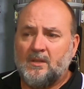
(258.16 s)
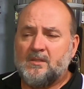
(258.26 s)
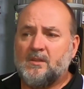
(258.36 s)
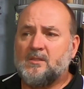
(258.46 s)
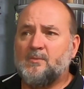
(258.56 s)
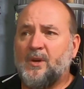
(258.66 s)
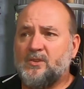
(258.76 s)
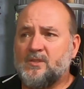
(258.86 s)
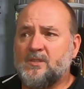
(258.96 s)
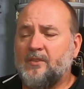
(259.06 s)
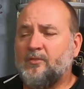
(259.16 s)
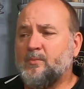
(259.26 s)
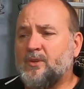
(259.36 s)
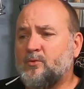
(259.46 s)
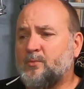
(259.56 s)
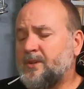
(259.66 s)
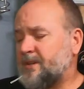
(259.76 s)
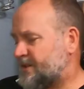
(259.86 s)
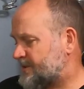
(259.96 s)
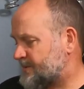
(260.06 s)
So St. Patrick's Day for me will
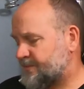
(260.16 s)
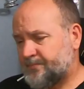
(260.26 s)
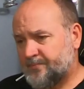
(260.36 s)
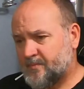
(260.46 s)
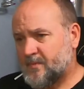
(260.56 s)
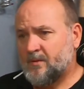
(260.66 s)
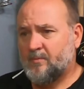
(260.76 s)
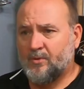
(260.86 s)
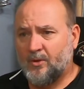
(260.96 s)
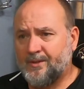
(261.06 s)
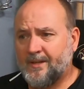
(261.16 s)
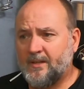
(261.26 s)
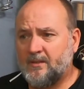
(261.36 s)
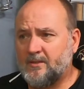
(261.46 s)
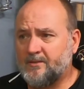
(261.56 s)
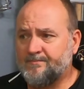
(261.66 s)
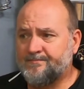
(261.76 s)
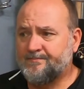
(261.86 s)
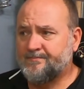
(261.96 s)
be blonde ale and